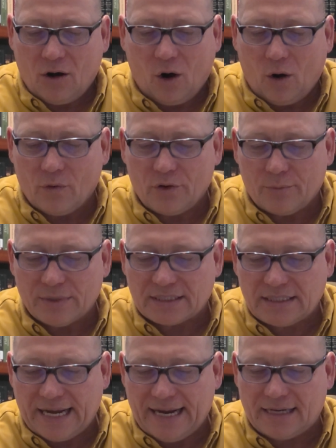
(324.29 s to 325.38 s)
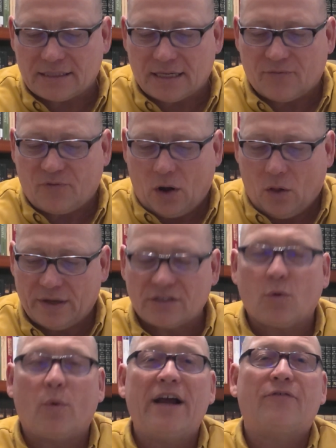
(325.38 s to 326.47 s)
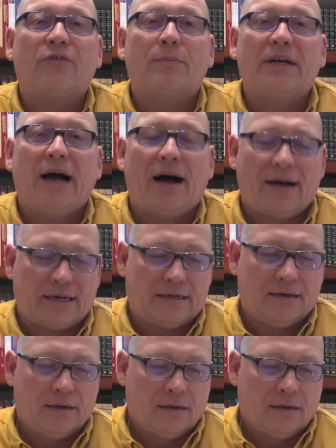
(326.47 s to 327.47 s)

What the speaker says: all their mistakes and fallings away from God